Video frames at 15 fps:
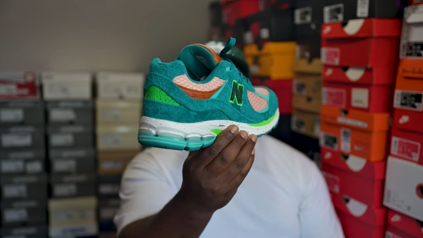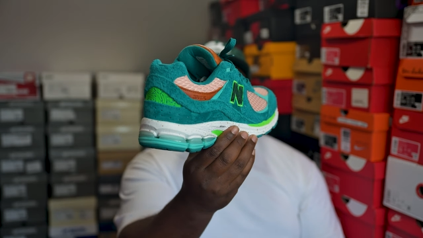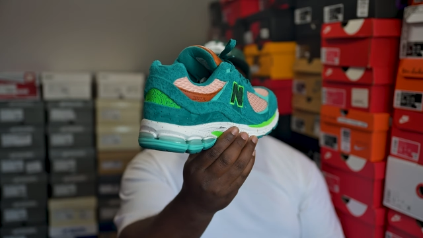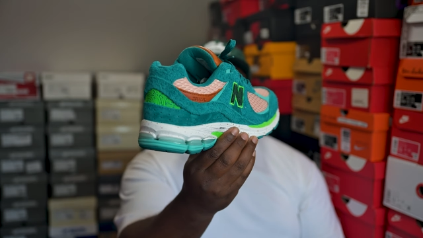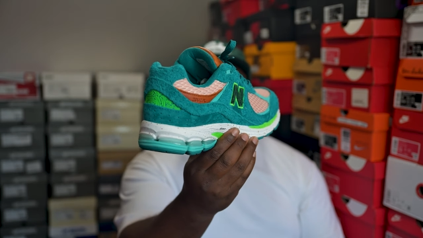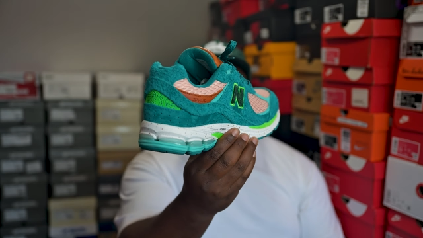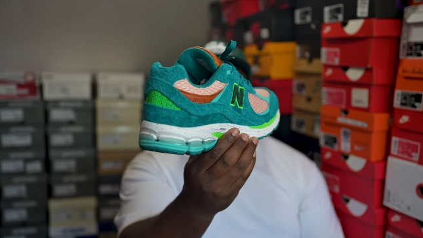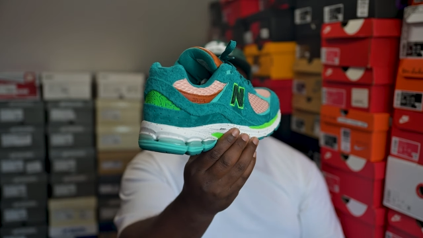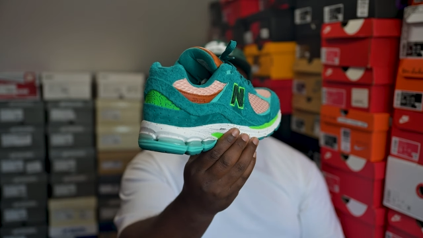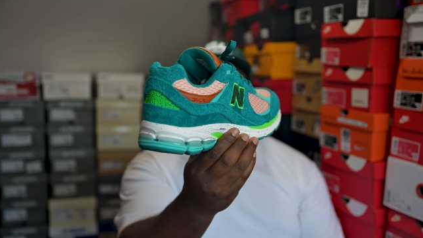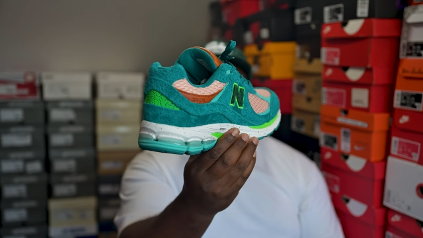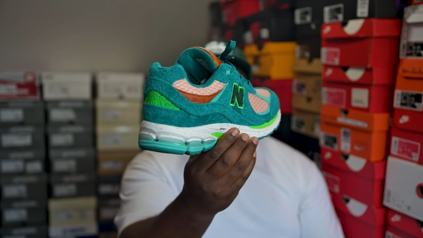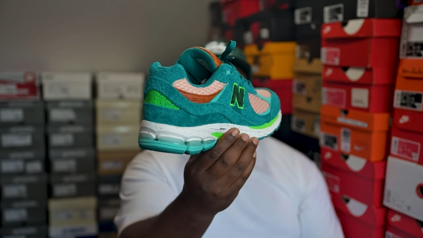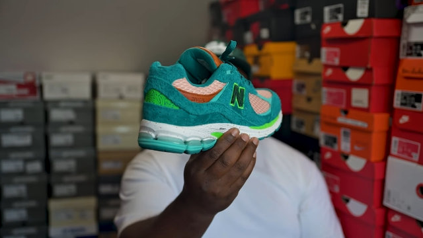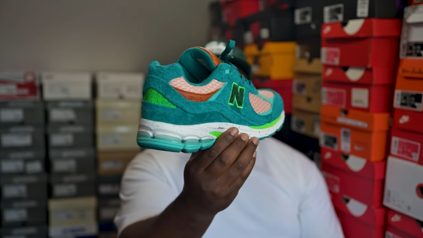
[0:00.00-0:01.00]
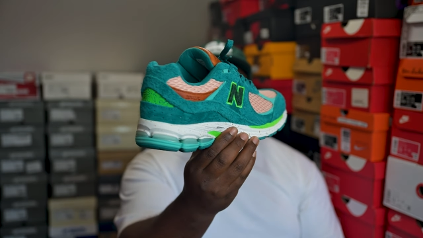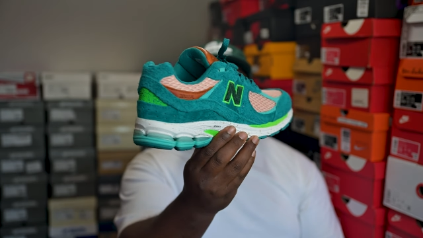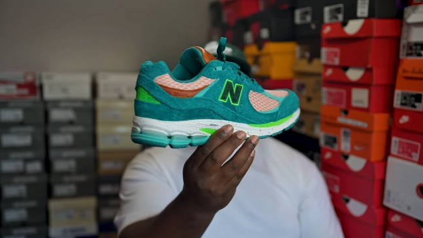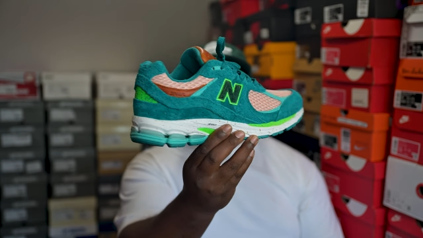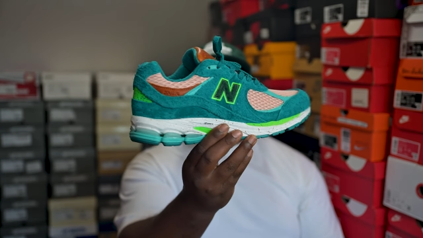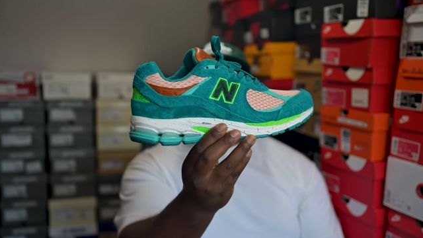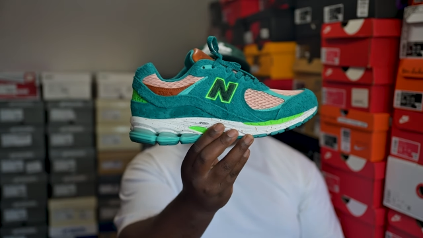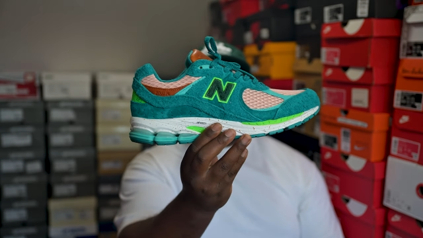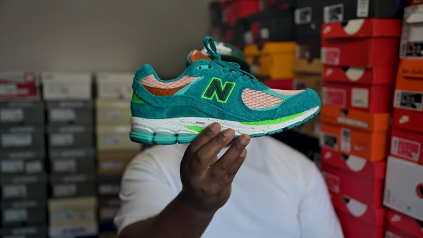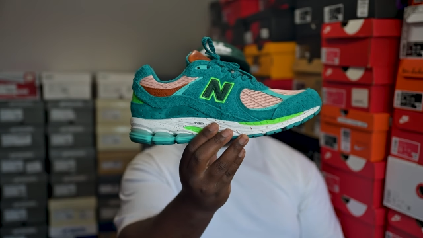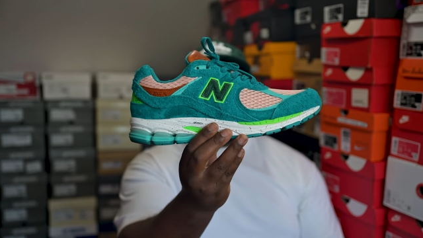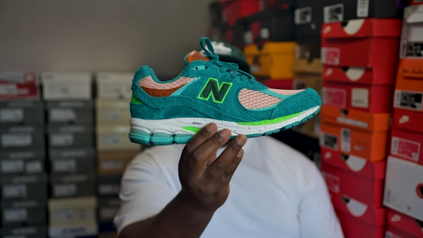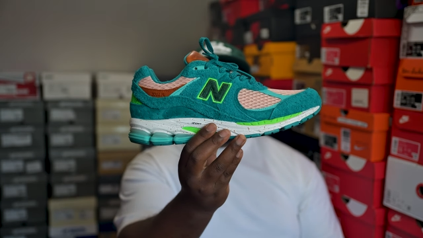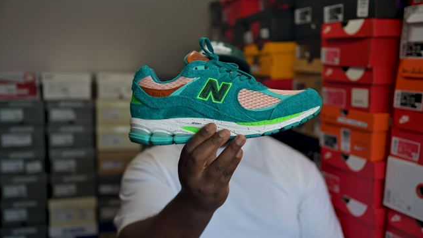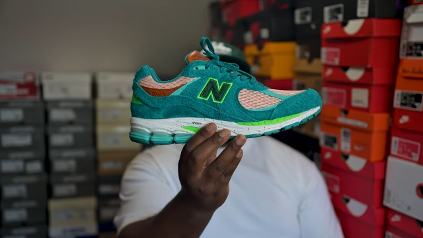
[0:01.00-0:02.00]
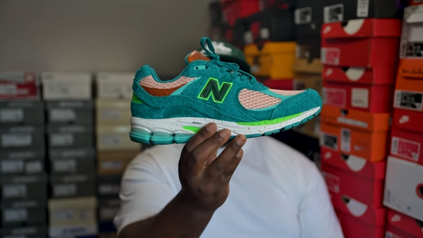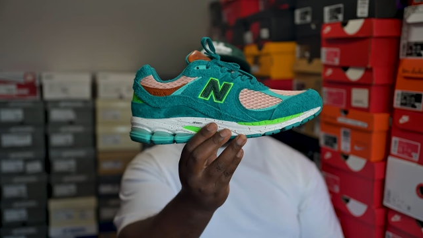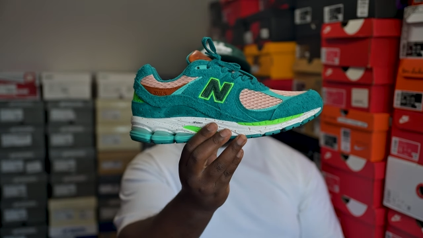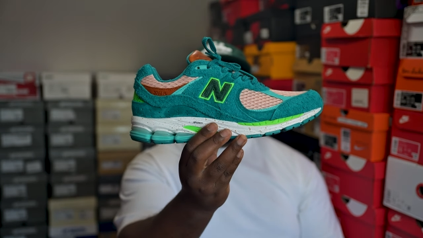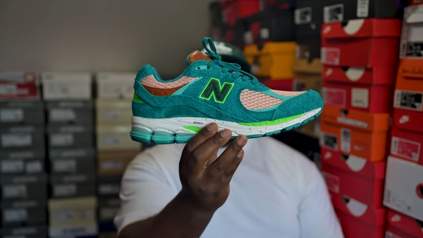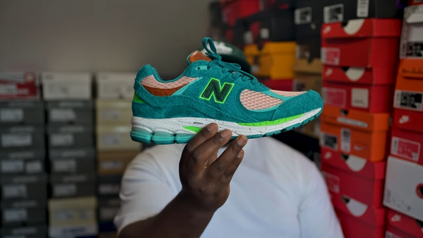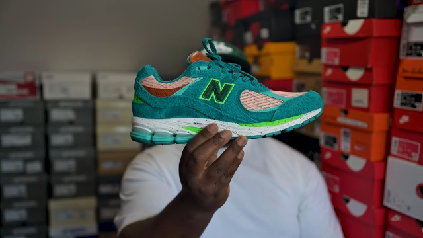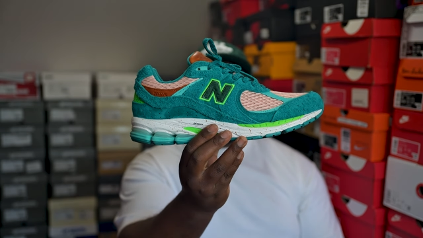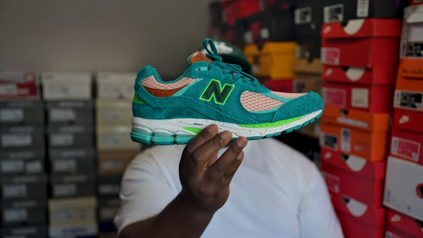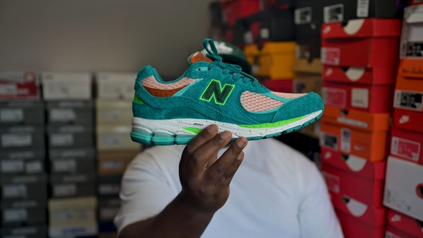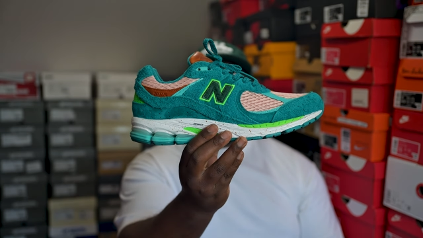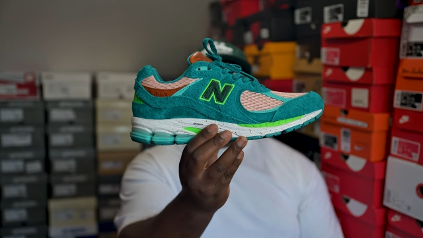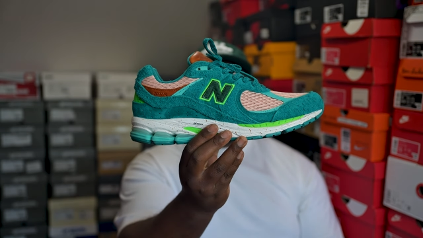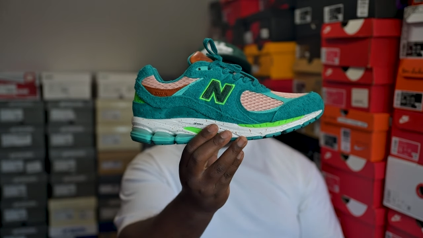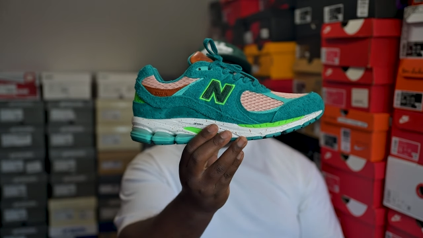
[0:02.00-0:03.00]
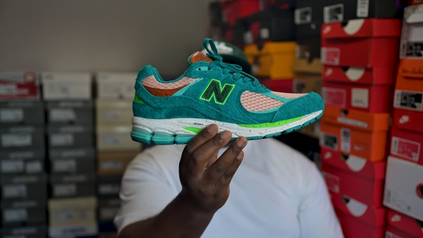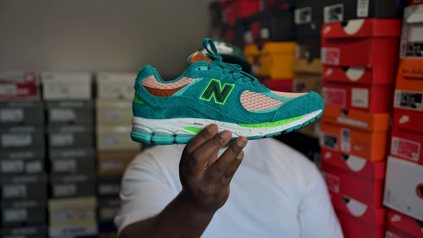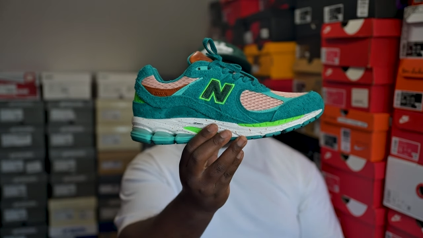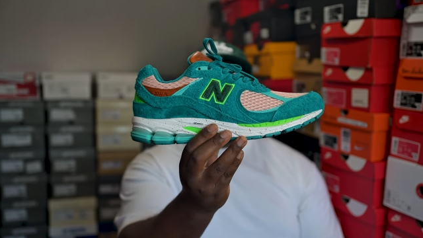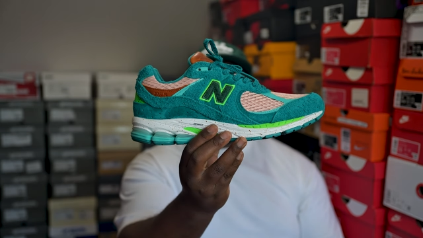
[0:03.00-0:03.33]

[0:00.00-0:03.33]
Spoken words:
(no speaker visible)